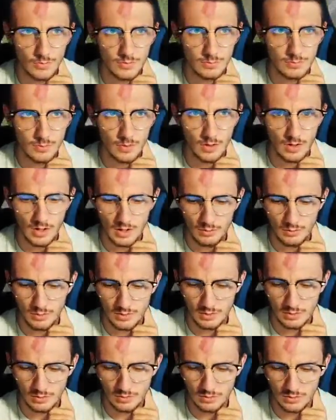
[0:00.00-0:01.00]
but I
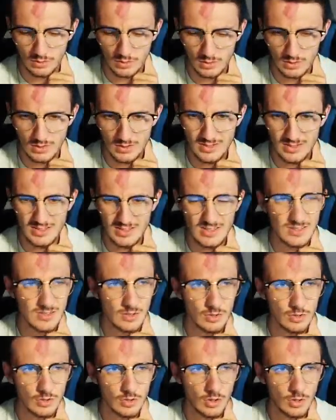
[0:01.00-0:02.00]
reckon he's going
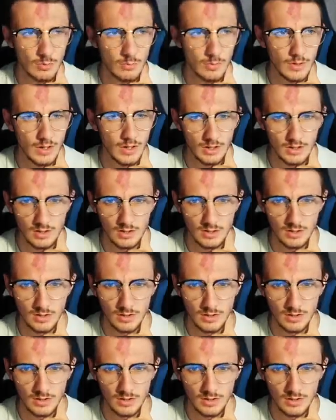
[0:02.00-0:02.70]
to come back.